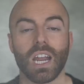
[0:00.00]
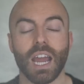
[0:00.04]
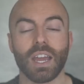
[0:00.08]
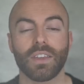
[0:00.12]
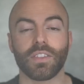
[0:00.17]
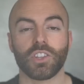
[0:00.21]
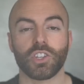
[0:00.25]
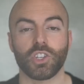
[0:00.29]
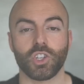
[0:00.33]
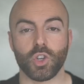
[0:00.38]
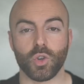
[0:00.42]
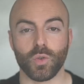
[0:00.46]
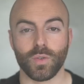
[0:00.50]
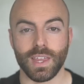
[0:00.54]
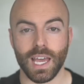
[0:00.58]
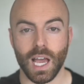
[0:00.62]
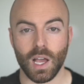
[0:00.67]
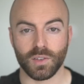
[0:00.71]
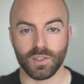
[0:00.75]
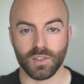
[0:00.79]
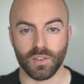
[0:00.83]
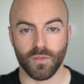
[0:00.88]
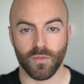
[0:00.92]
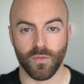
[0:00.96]
9th,
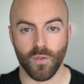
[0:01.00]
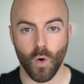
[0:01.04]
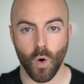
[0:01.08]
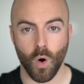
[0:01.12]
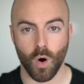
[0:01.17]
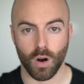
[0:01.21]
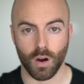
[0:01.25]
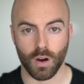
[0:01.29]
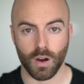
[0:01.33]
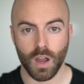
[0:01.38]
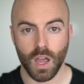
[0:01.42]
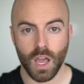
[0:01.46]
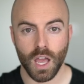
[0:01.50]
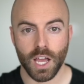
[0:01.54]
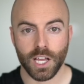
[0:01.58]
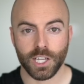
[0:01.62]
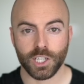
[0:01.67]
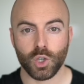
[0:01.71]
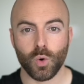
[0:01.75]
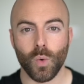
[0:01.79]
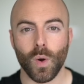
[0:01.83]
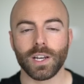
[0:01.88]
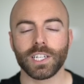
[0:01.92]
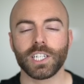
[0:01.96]
2004,
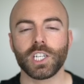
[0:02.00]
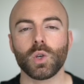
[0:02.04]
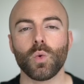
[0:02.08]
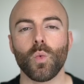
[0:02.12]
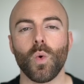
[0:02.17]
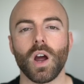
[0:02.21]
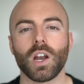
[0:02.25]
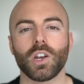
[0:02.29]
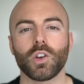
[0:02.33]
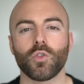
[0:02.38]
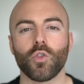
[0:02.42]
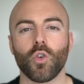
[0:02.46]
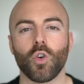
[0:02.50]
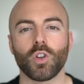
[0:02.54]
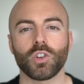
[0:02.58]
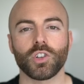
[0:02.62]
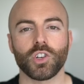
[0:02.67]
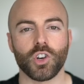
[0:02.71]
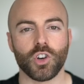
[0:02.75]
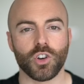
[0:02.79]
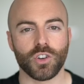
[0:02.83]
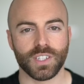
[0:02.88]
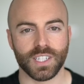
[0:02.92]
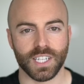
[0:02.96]
21-year-old
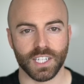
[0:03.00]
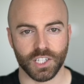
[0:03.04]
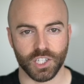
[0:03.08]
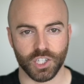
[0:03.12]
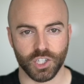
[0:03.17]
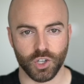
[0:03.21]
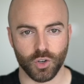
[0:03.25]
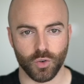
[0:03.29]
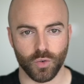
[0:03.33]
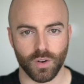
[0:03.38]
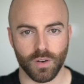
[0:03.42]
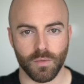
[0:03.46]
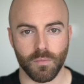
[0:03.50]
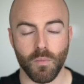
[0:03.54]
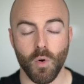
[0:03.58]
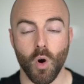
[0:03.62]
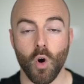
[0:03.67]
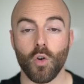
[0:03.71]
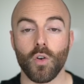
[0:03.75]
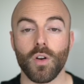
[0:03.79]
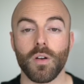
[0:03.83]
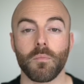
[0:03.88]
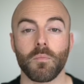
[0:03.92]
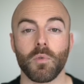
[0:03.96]
nursing student
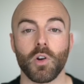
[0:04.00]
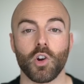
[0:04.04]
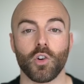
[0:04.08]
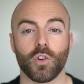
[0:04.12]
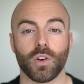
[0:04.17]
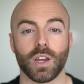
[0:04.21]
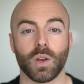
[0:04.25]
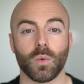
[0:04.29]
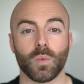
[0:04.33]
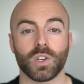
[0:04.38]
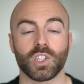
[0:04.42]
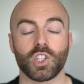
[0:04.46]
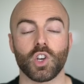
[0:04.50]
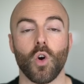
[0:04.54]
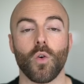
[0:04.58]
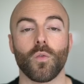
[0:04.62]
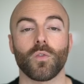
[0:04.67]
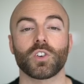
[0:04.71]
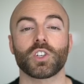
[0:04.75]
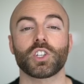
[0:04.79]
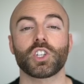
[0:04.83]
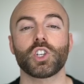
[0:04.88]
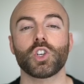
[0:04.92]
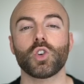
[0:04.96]
Maura Murray was
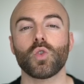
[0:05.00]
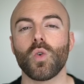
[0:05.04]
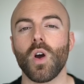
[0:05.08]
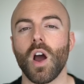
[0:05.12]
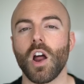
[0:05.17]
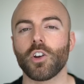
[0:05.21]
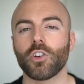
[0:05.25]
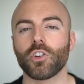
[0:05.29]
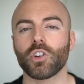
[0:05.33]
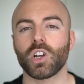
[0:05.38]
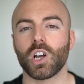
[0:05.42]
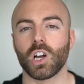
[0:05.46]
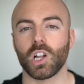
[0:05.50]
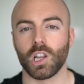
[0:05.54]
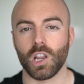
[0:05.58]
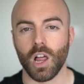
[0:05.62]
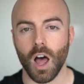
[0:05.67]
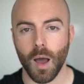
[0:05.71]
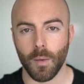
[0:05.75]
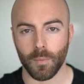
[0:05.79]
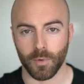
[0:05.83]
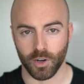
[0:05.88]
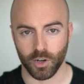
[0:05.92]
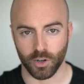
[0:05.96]
over 200
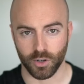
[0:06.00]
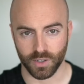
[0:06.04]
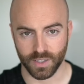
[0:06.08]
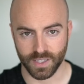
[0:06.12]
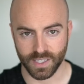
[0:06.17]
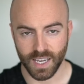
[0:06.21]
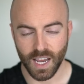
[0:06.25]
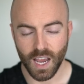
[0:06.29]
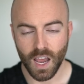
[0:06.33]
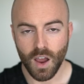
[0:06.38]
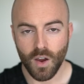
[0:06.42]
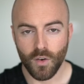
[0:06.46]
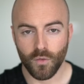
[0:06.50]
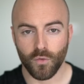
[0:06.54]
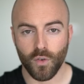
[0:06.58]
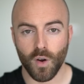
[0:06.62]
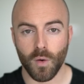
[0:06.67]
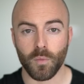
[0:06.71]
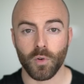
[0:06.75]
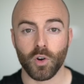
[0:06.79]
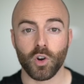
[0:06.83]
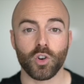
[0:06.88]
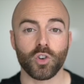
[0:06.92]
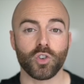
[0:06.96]
kilometers
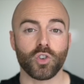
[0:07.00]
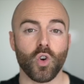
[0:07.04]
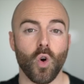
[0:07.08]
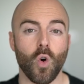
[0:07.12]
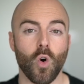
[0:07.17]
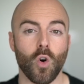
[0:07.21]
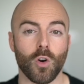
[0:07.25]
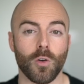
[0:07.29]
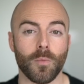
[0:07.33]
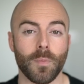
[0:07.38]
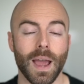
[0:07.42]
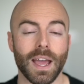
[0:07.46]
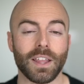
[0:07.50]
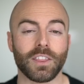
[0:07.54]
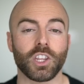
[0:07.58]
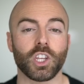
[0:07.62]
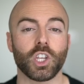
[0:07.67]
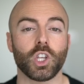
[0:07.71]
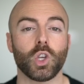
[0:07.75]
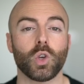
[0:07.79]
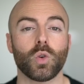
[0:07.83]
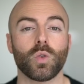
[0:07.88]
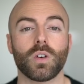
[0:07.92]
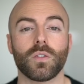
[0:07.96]
from her dorm at the
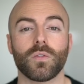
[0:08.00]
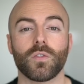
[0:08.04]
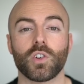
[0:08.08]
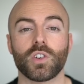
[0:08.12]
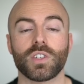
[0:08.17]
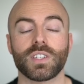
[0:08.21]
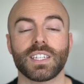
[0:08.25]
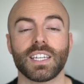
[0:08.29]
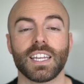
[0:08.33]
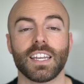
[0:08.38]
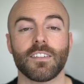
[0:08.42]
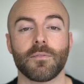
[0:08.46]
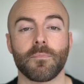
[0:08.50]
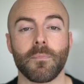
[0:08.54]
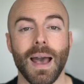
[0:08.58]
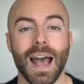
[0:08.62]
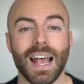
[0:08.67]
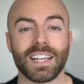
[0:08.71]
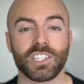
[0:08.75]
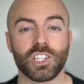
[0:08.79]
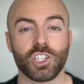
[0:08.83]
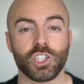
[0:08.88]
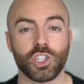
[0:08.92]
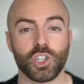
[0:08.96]
University of
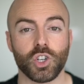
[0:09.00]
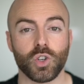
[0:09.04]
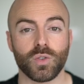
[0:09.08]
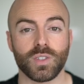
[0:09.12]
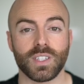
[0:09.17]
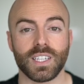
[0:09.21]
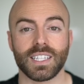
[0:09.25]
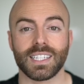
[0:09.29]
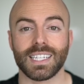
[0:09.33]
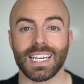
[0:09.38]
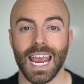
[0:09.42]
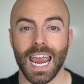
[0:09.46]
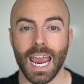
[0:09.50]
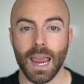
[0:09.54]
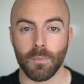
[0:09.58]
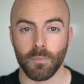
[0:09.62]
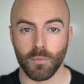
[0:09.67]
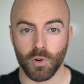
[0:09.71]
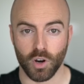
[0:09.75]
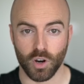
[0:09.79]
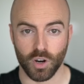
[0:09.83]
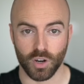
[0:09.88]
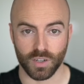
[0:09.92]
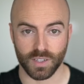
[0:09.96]
Massachusetts
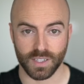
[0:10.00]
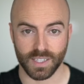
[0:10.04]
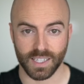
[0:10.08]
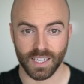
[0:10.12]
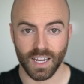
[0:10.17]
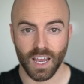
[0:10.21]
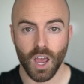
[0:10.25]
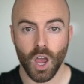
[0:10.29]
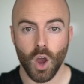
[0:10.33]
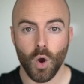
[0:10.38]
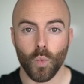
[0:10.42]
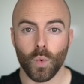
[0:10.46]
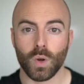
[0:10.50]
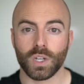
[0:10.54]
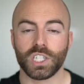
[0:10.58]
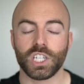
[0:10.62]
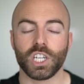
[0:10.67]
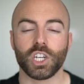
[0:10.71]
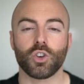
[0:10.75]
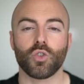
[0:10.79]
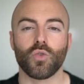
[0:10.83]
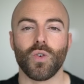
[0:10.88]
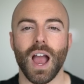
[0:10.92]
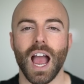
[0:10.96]
Amherst when
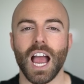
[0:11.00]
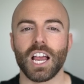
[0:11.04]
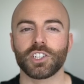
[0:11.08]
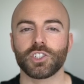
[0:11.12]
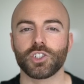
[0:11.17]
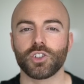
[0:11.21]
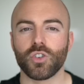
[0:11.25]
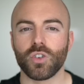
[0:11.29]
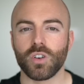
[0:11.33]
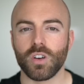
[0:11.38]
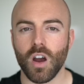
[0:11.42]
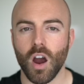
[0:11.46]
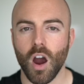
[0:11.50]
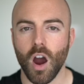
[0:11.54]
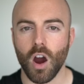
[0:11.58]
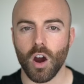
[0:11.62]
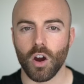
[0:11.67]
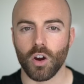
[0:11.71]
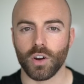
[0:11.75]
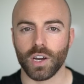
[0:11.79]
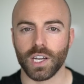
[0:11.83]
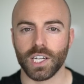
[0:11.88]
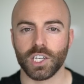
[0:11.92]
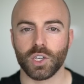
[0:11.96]
she crashed her
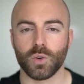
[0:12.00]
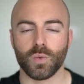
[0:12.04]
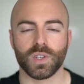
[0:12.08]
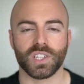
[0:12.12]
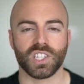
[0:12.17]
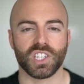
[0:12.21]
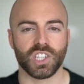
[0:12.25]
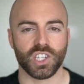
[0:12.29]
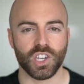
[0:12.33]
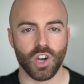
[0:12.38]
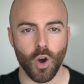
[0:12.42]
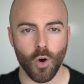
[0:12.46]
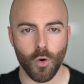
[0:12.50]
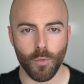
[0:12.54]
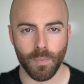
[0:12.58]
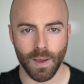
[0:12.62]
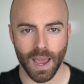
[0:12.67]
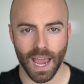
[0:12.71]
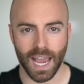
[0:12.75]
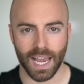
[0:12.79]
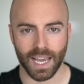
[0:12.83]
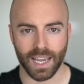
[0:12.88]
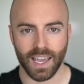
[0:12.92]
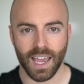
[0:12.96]
car into a
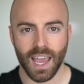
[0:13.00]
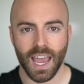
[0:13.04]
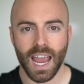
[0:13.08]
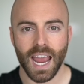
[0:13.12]
snowbank